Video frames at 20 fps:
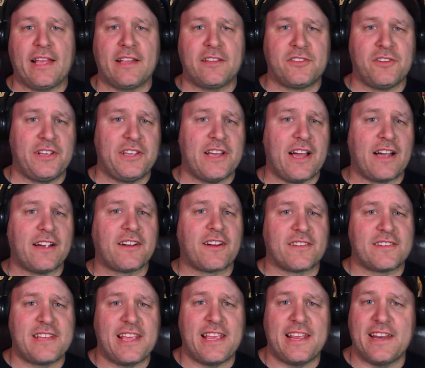into a
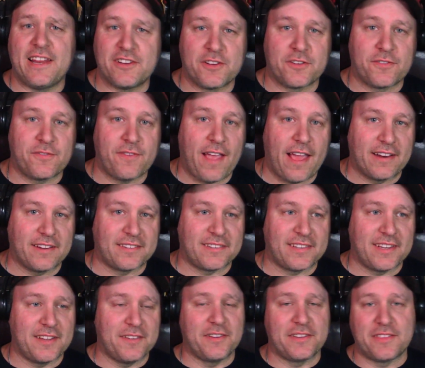younger teenager's
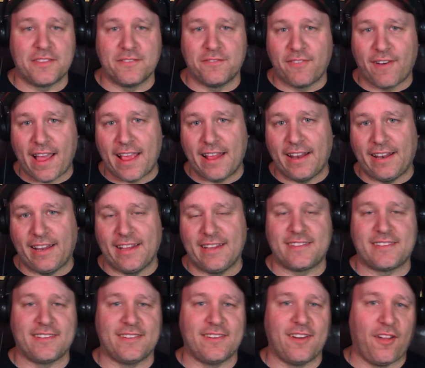fantasy with the
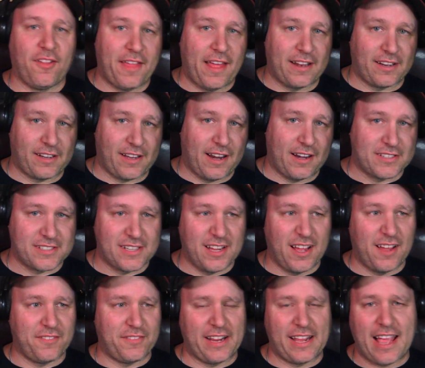violence and all that kind of
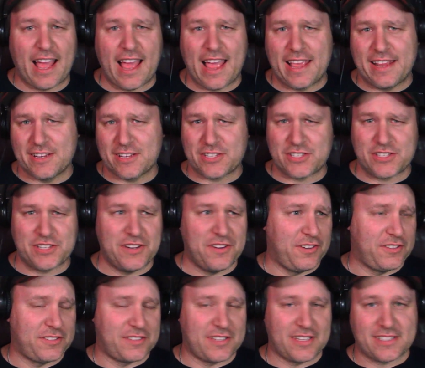stuff. And a guy in his
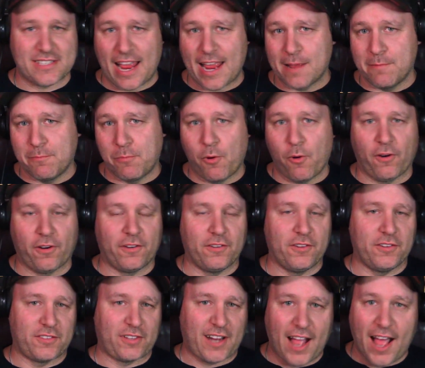suit is a cyborg
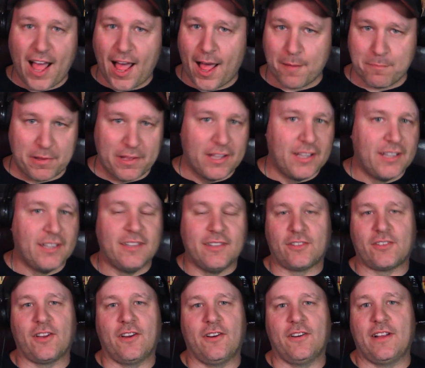who's a cop.
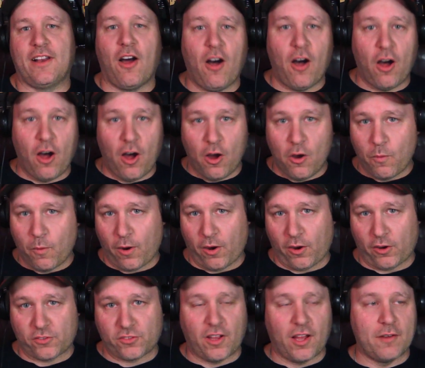So it all
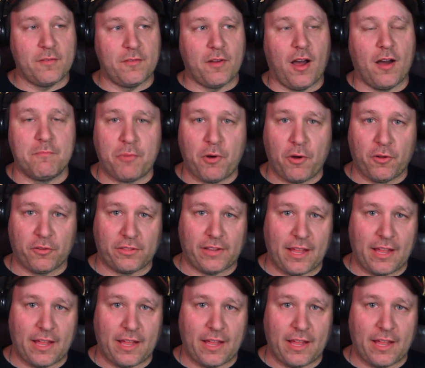works on both